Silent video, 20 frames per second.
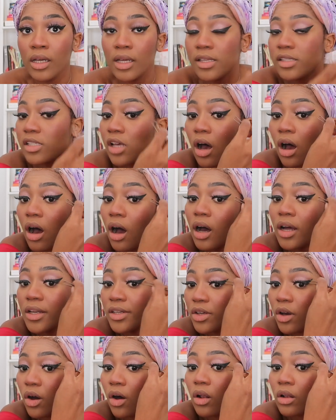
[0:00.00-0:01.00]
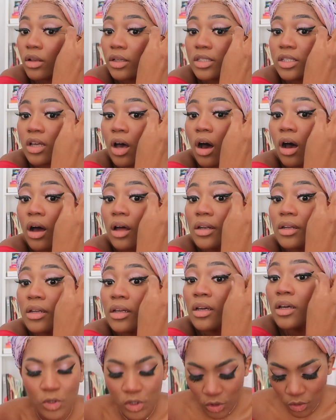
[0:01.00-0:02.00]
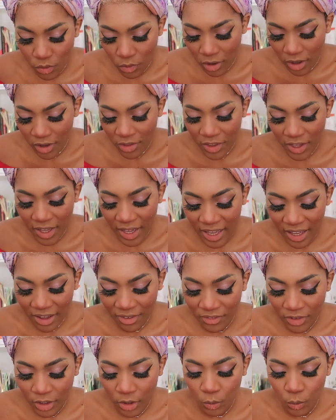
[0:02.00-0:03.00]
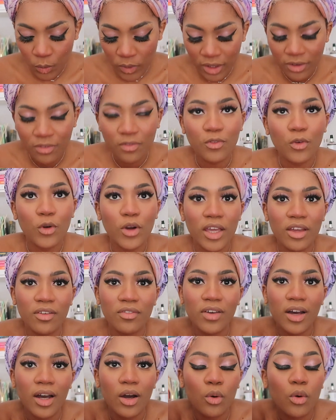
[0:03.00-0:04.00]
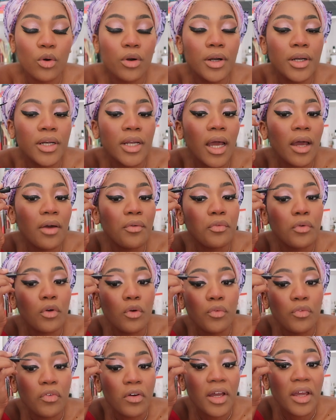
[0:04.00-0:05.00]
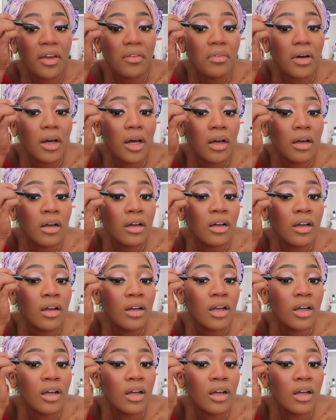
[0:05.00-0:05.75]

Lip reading: It's hard, y'all. It's hard. Would you rather have a weave forever or an afro forever?